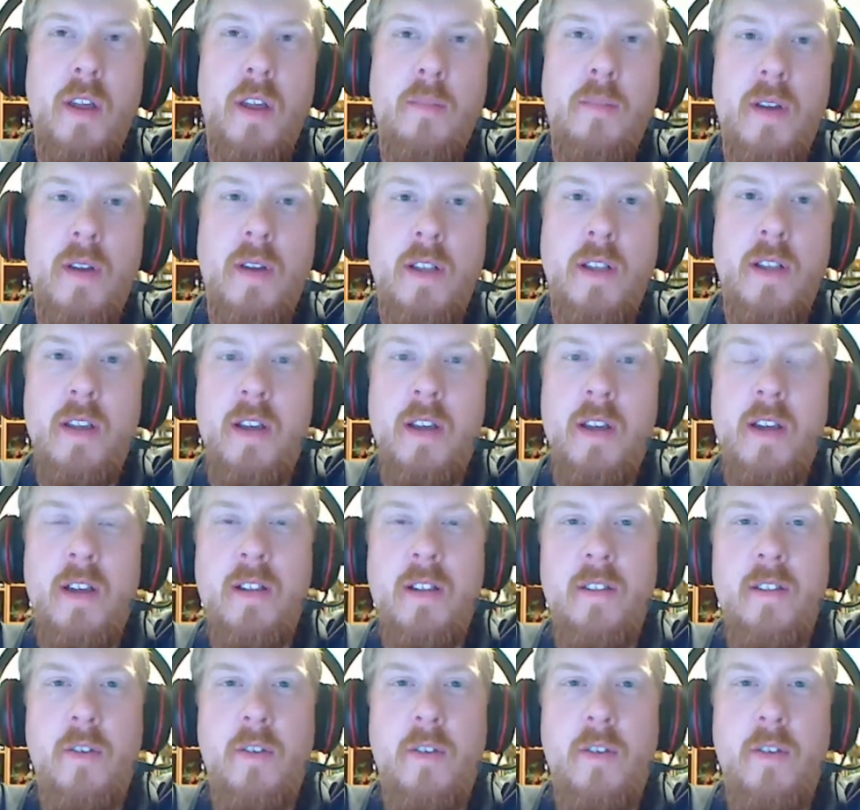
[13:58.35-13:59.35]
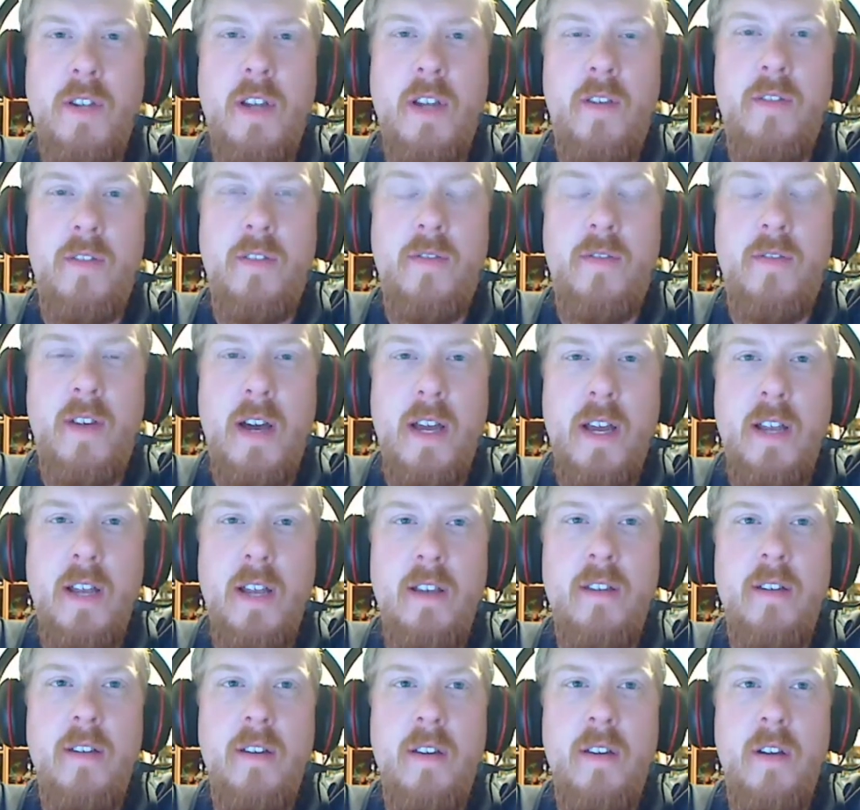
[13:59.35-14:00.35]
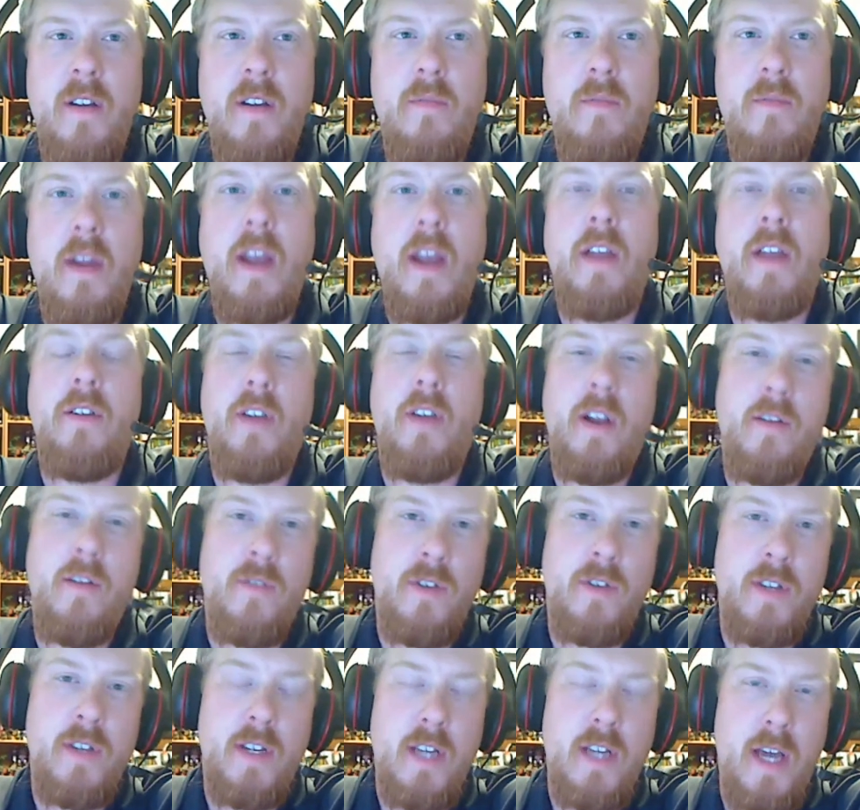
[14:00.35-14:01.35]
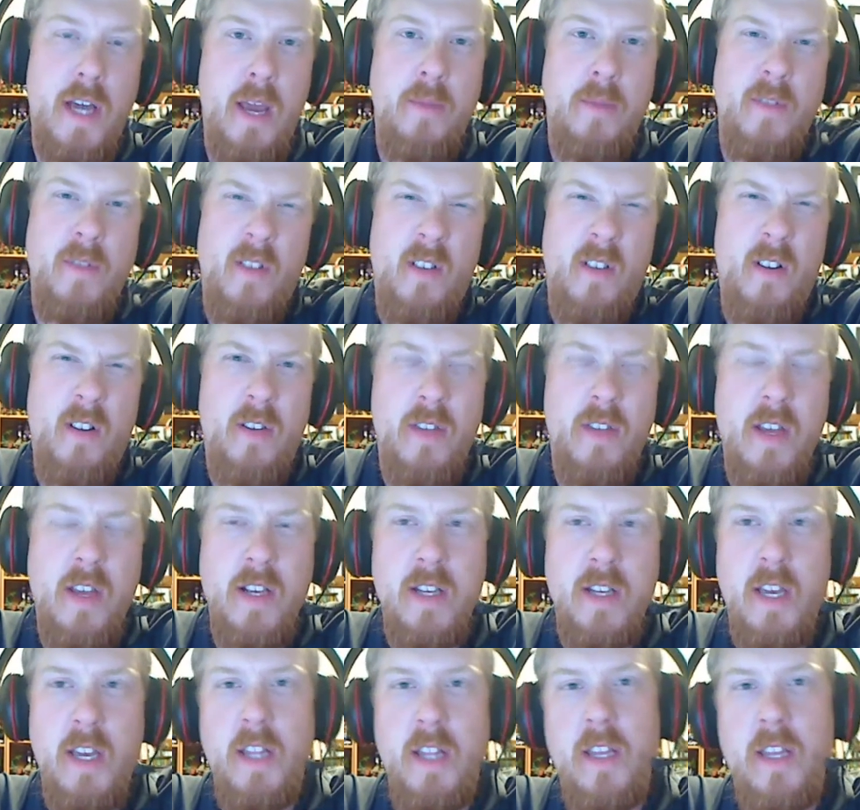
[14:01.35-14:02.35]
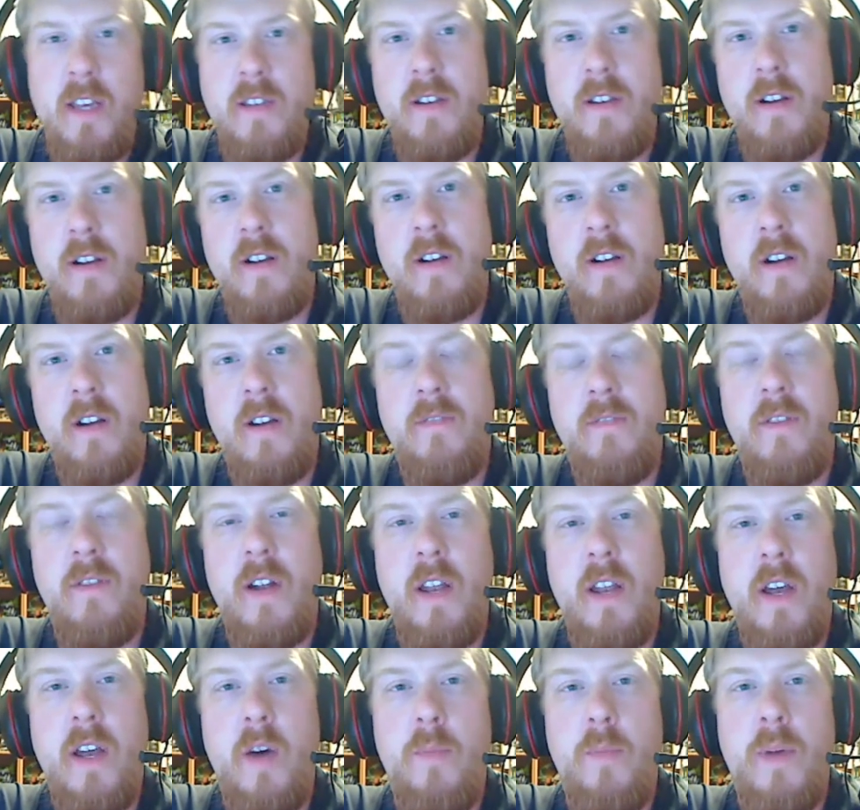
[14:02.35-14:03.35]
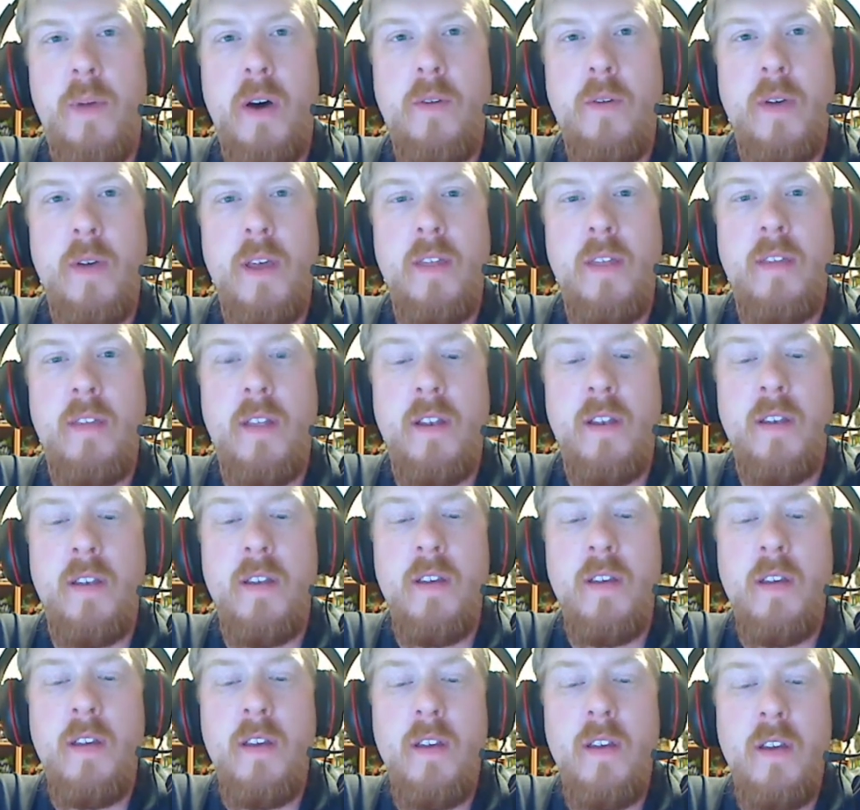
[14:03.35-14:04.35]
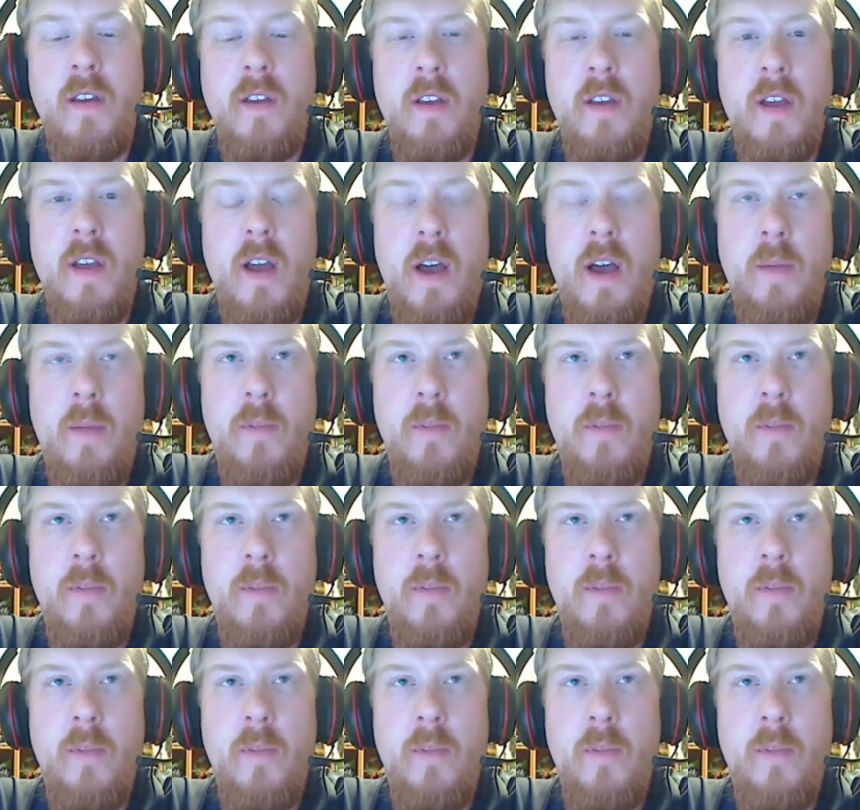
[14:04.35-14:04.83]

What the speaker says: but it's always tough to find regular intervals of time. So little things like this are fun to help out with, and I'm